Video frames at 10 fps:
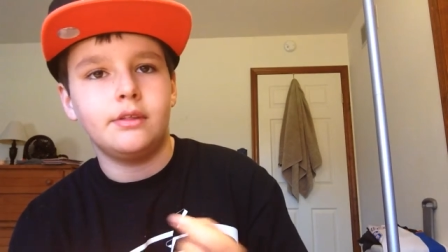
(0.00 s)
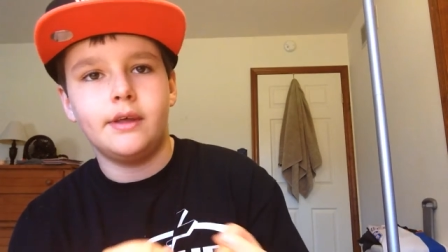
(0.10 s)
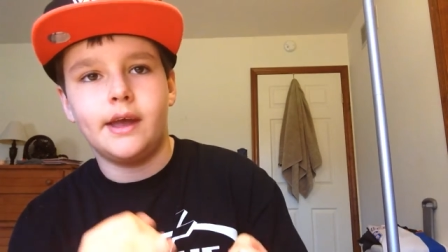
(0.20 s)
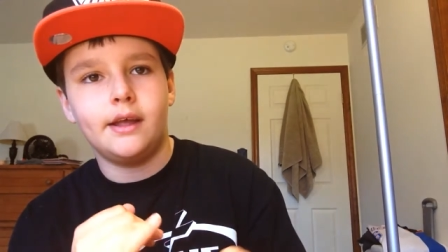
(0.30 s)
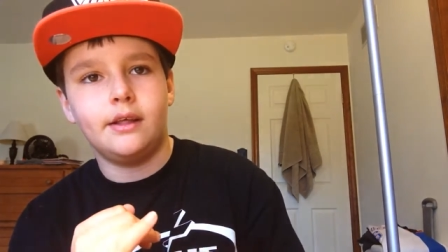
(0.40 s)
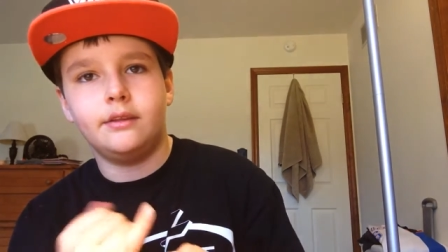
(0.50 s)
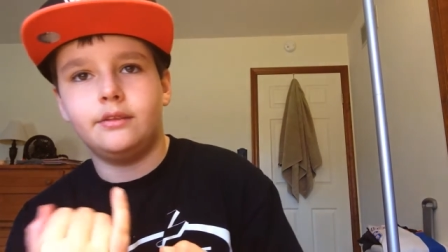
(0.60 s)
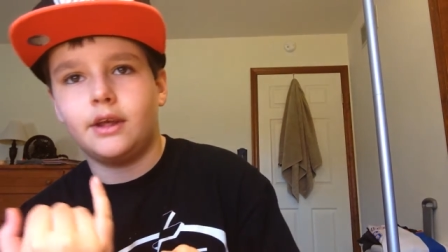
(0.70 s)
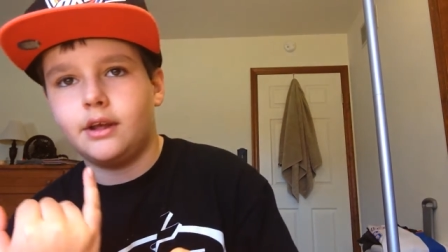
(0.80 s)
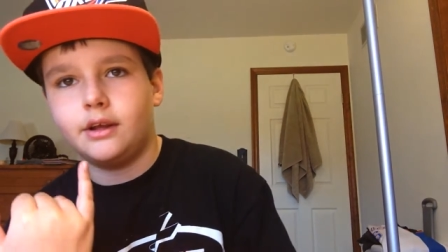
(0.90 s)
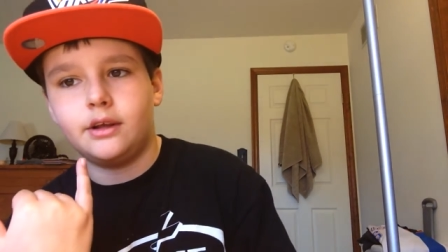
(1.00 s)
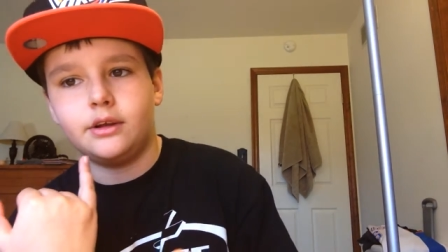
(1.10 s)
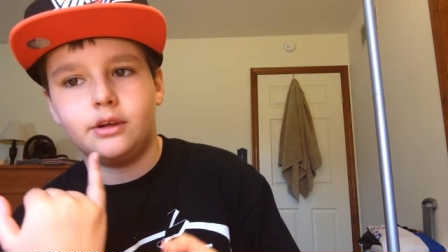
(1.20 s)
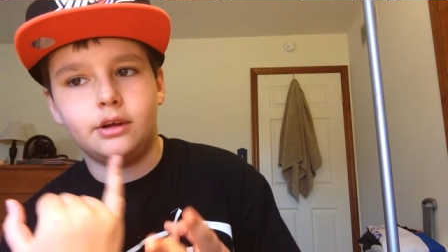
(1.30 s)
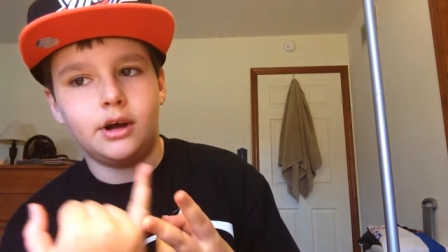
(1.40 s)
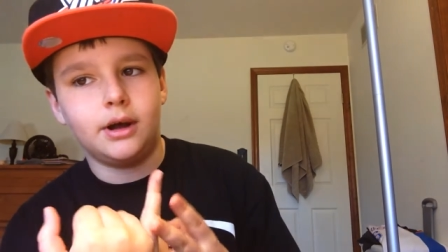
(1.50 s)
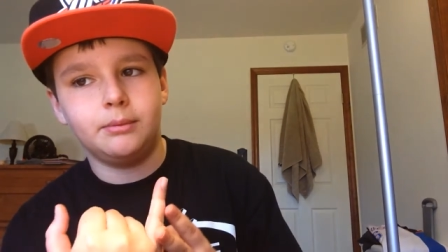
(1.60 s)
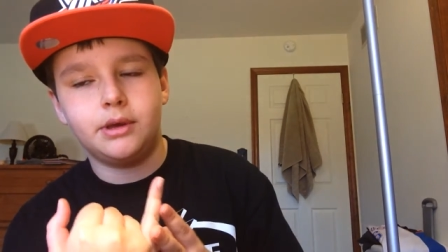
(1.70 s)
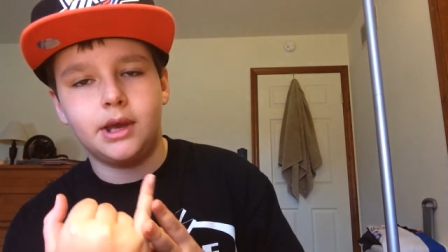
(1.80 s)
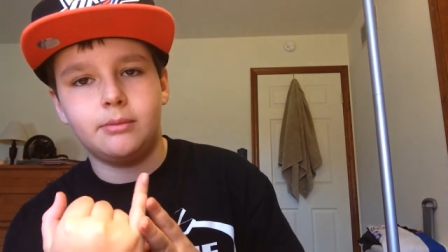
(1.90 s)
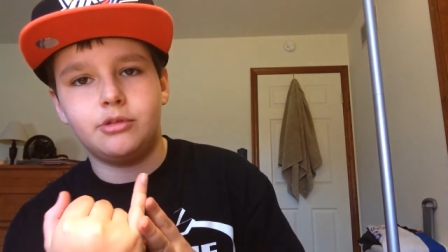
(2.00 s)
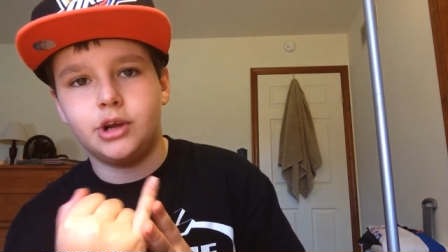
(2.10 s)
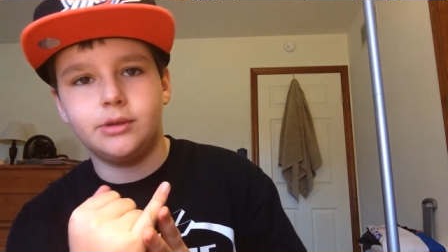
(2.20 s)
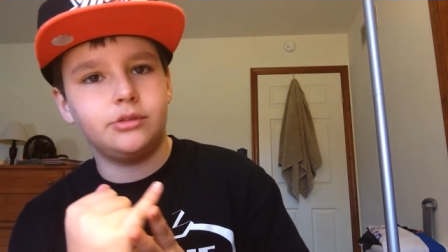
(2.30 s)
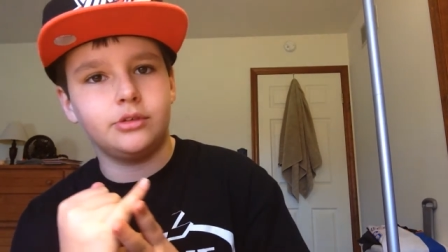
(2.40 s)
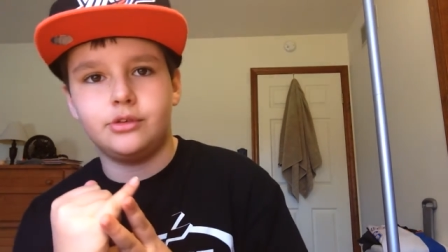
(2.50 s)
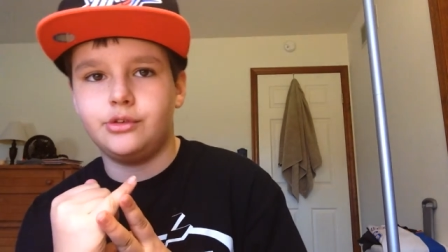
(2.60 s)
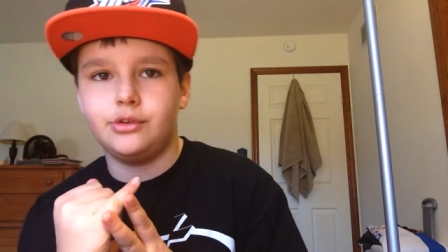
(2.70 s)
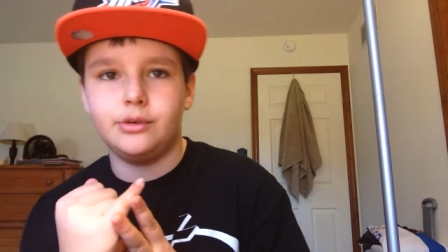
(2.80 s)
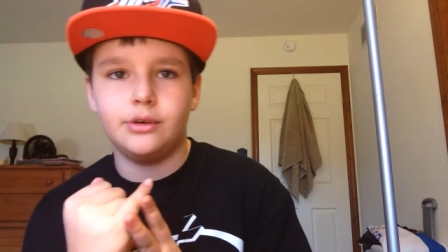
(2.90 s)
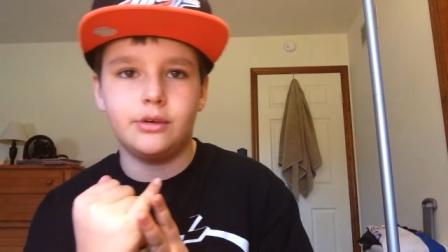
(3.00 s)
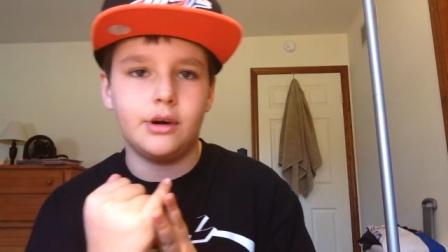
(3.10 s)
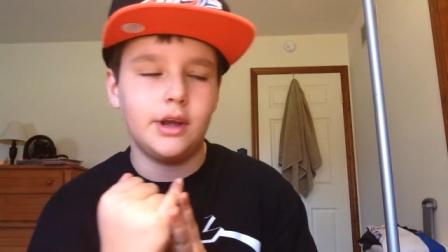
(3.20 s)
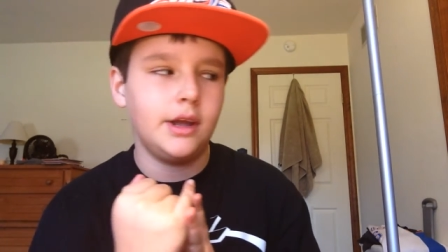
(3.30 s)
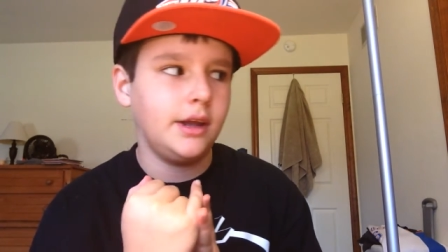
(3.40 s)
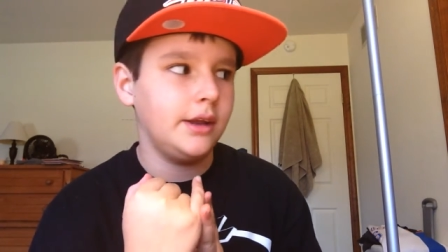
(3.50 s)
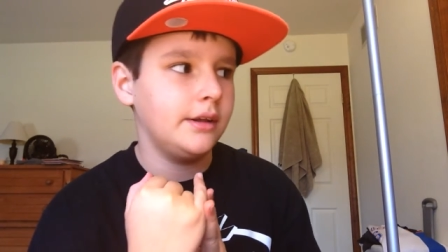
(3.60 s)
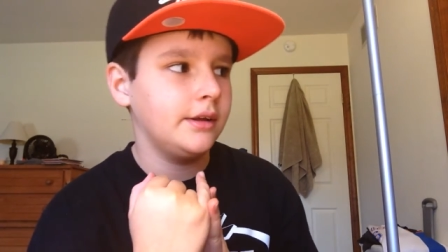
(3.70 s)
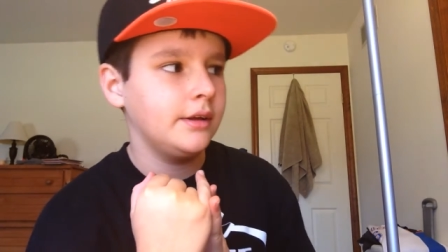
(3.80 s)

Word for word: They they um, Kam Chancellor's doing great.